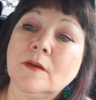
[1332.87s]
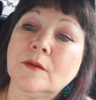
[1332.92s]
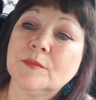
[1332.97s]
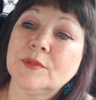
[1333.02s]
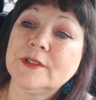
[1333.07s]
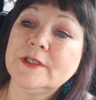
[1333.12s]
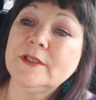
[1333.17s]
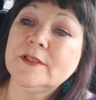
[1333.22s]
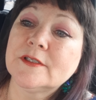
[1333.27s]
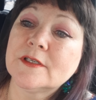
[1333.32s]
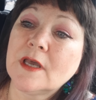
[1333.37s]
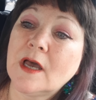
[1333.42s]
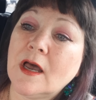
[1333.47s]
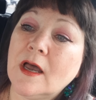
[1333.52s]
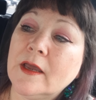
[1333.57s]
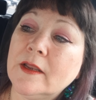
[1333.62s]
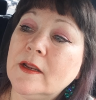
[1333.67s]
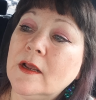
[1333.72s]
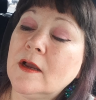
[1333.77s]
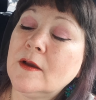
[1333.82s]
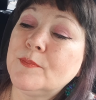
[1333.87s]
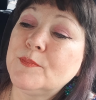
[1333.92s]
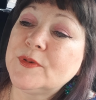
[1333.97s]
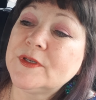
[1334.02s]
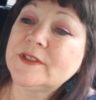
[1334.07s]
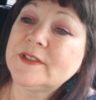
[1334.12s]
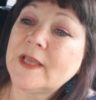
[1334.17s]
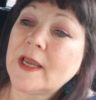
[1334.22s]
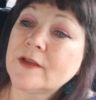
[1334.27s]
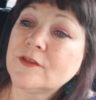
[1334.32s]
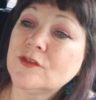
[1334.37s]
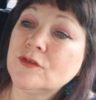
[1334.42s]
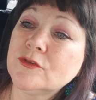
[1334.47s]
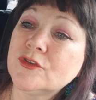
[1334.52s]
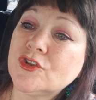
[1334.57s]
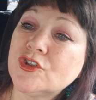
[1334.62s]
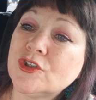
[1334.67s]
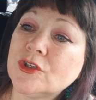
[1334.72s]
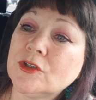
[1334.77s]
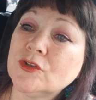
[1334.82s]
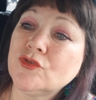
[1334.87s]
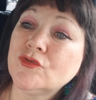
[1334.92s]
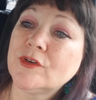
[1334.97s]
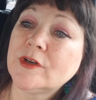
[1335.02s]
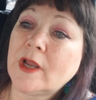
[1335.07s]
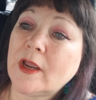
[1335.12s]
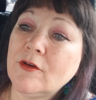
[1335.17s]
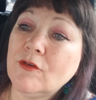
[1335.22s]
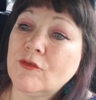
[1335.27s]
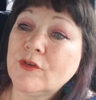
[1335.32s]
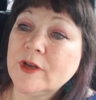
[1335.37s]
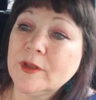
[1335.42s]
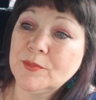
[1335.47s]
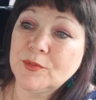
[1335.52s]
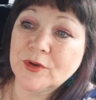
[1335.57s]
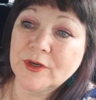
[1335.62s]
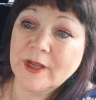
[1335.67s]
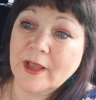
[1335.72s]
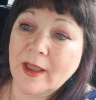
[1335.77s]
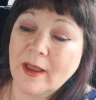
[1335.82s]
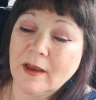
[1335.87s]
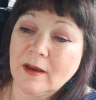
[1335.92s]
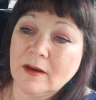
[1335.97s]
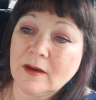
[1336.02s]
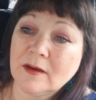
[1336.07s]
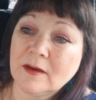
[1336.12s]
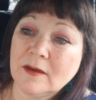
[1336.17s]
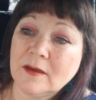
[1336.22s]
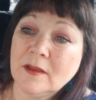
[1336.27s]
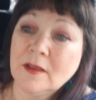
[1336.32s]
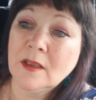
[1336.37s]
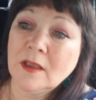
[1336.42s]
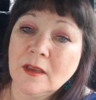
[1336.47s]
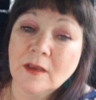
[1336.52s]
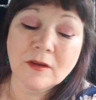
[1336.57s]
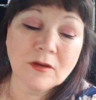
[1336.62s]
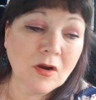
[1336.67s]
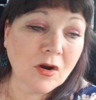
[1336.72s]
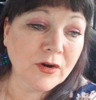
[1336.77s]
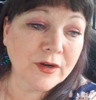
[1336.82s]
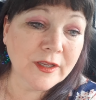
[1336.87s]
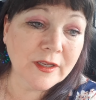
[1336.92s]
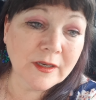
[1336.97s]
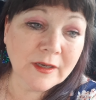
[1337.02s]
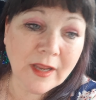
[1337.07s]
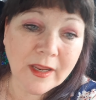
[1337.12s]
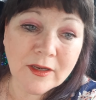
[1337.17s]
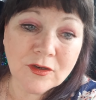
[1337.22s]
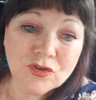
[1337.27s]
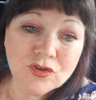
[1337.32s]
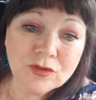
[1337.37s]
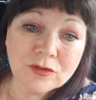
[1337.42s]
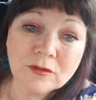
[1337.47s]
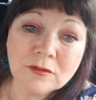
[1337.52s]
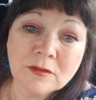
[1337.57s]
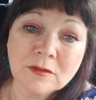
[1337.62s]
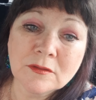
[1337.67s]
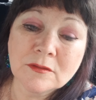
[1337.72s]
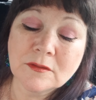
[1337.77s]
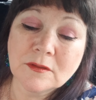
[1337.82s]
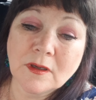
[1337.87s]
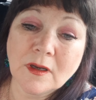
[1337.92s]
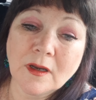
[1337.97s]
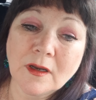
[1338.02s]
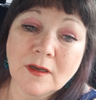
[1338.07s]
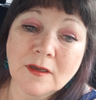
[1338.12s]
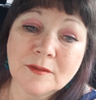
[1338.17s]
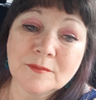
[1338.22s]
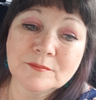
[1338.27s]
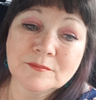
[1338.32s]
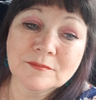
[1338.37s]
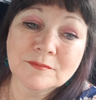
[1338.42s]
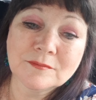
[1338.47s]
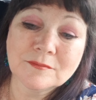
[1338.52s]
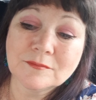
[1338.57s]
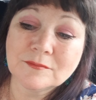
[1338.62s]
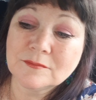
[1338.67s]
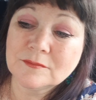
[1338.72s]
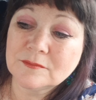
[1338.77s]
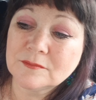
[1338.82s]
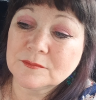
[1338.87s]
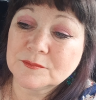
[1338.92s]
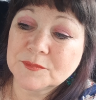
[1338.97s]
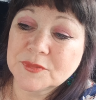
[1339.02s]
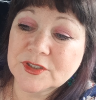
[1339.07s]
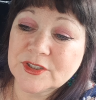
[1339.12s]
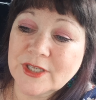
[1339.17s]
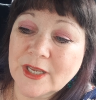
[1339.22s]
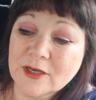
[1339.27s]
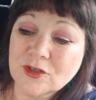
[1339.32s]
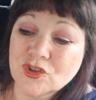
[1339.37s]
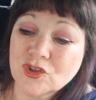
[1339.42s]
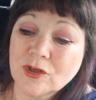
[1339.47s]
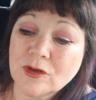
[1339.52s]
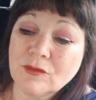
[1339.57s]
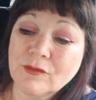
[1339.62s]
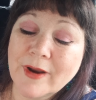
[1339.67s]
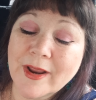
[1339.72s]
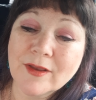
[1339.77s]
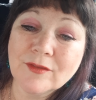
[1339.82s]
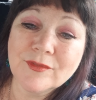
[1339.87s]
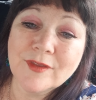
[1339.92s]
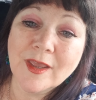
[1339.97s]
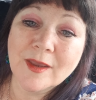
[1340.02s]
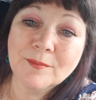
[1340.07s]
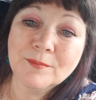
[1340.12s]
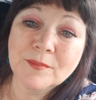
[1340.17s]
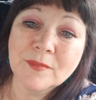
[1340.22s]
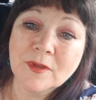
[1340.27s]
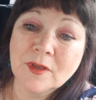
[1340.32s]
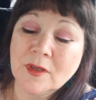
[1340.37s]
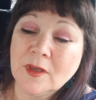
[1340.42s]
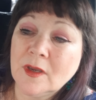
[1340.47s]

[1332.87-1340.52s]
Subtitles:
Please, God, protect those children. I already put a guardian angel protection around them.